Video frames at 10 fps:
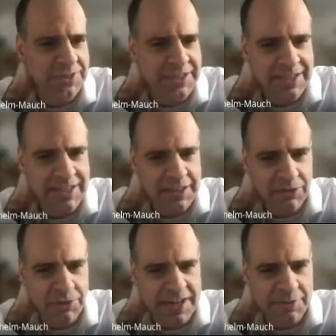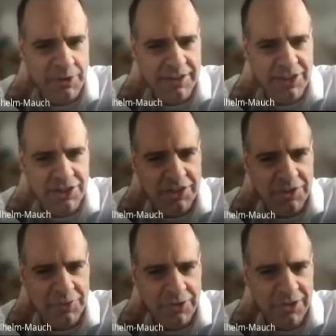the correct voltage
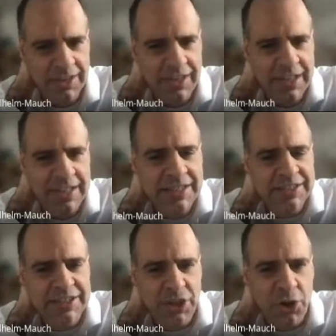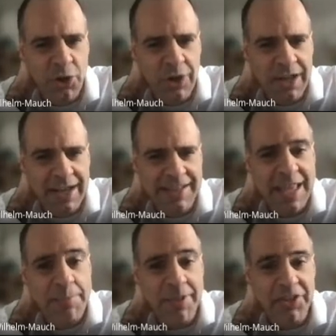interval. So
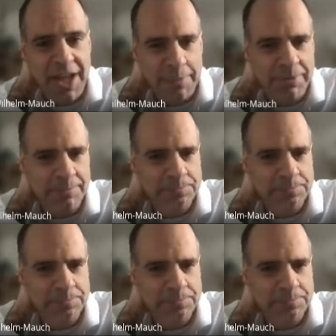they build up.